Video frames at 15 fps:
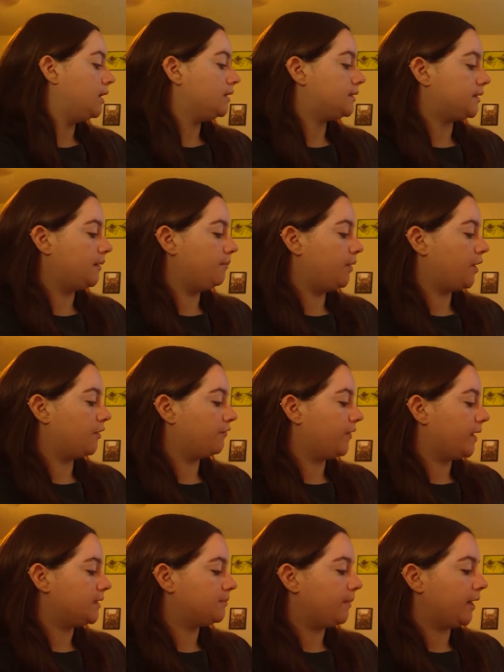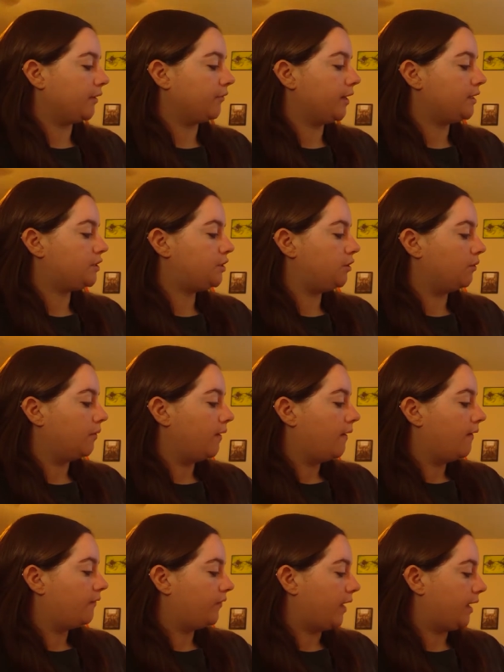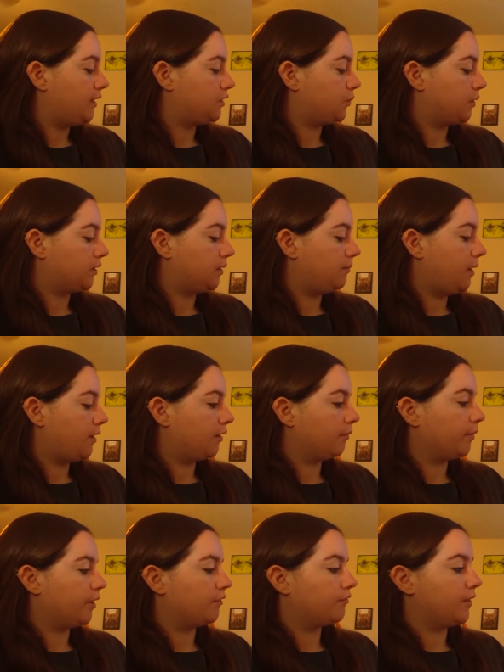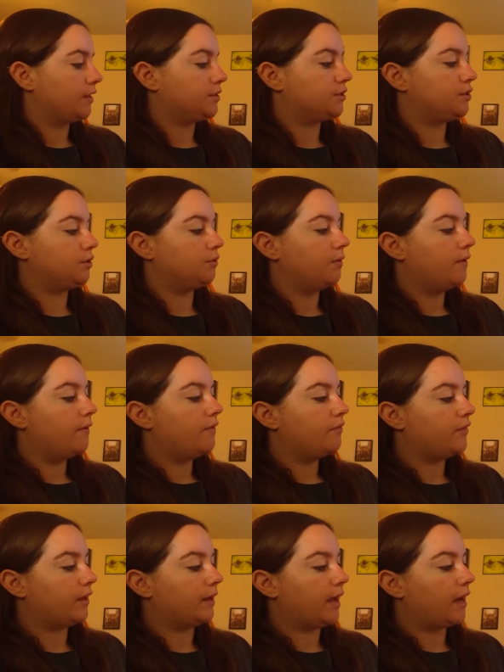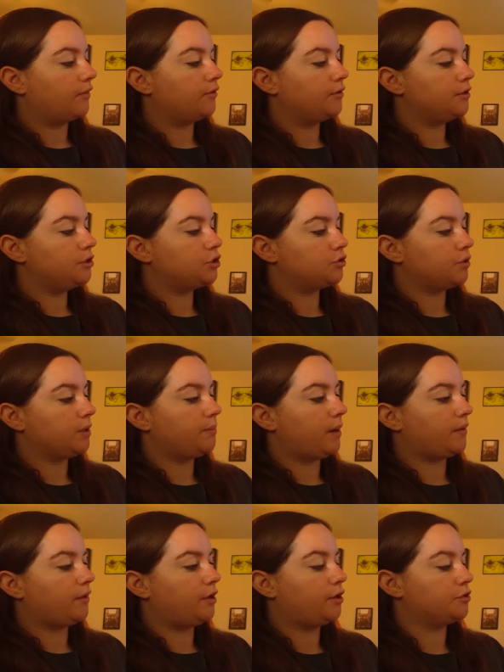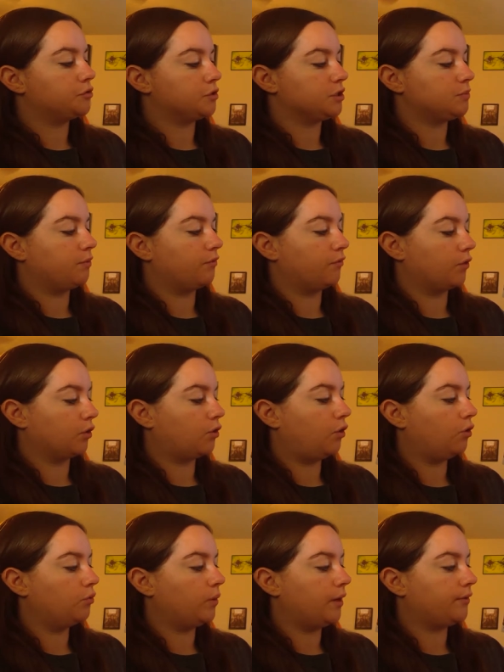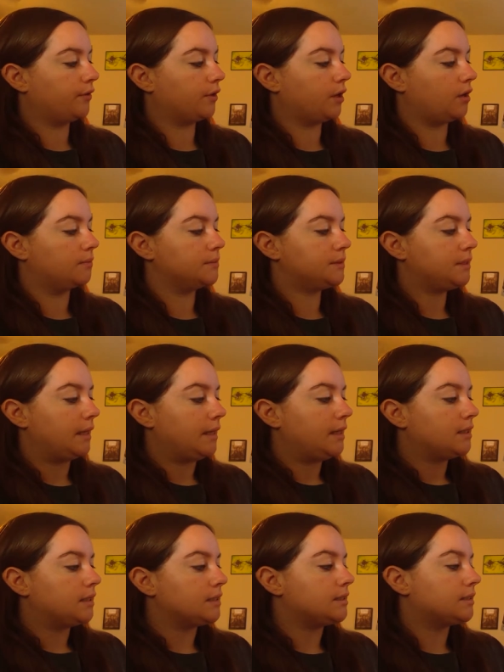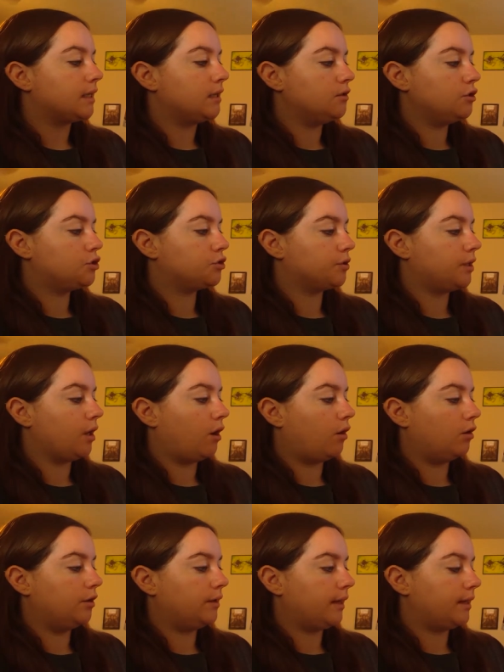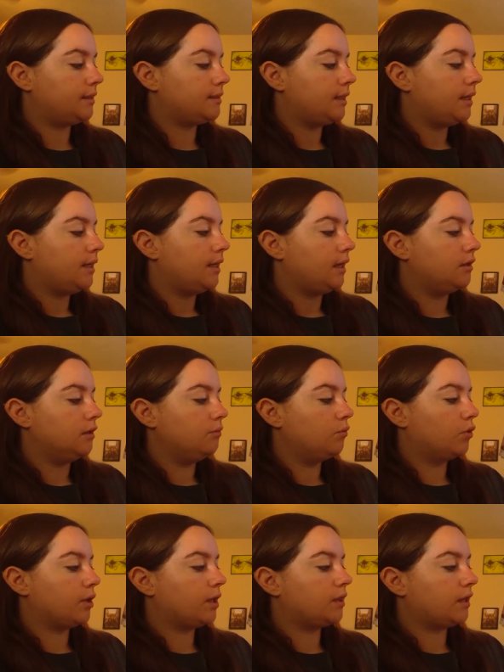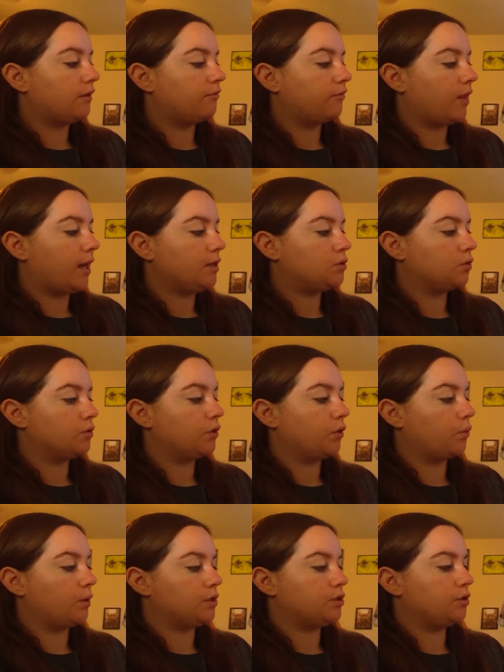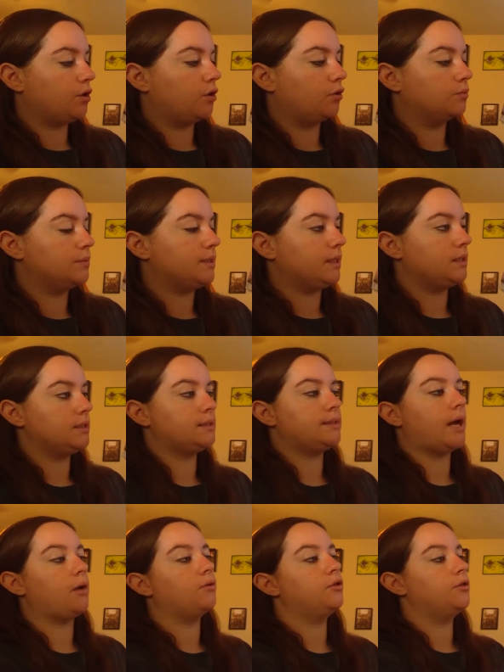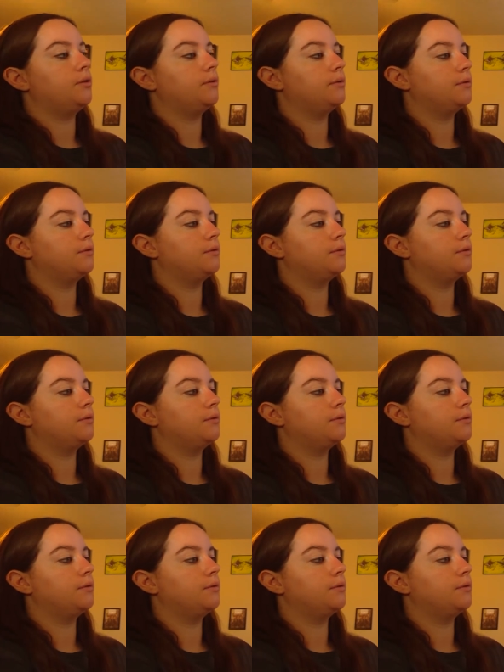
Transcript: Some butterflies migrate too. That is what the monarch butterflies do. They gather in a tree by the hundreds before cold weather comes. They stay in the tree all night. In the morning, they fly toward their winter homes in the south.